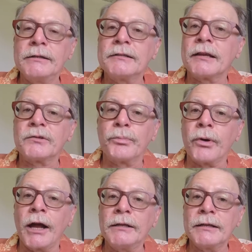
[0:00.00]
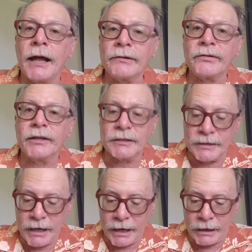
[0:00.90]
is as bright as the
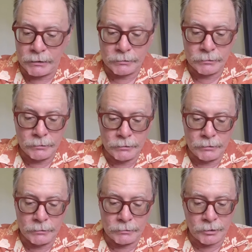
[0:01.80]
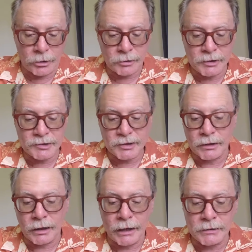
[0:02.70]
day. Darkness
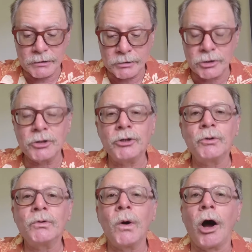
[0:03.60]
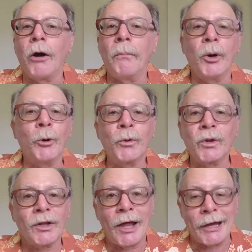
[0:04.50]
and light to you are both
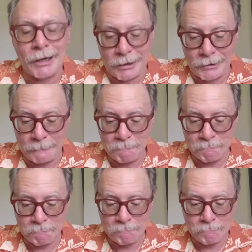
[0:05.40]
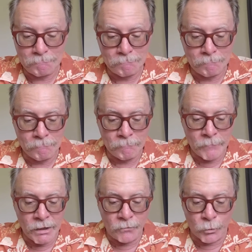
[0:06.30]
alike.
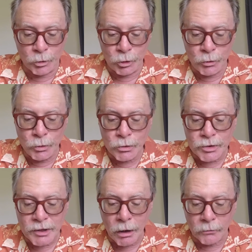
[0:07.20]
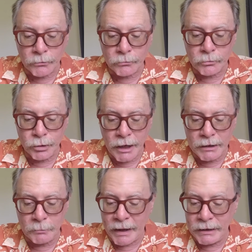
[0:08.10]
For you yourself
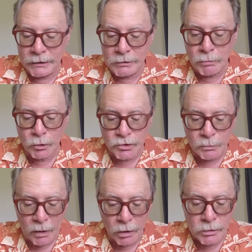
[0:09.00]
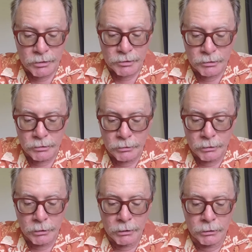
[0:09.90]
created my inmost parts.
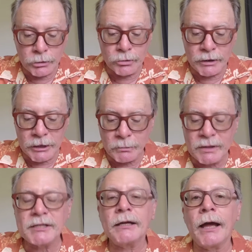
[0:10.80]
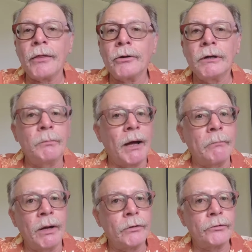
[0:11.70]
You knit me together in my
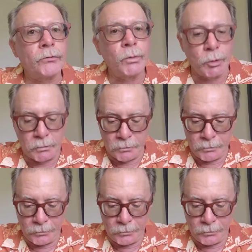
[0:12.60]
mother's womb.